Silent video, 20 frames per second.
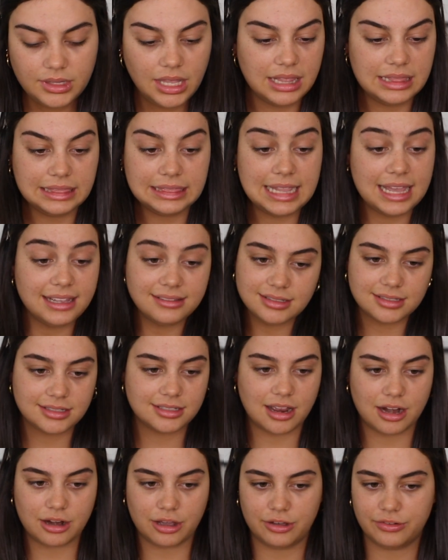Let's
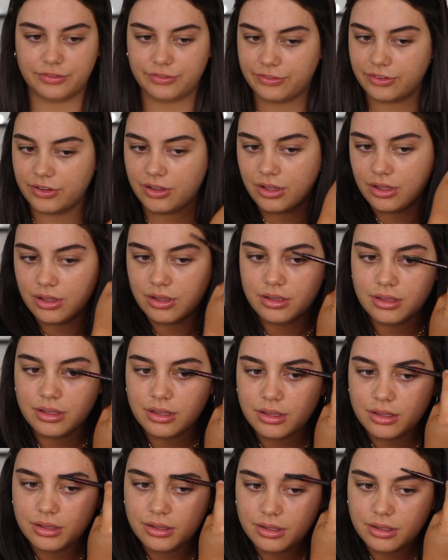start off
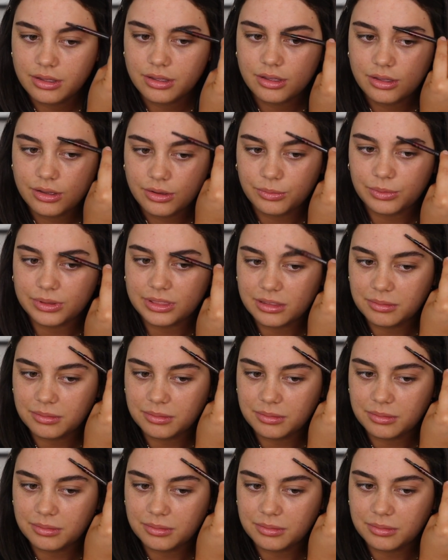with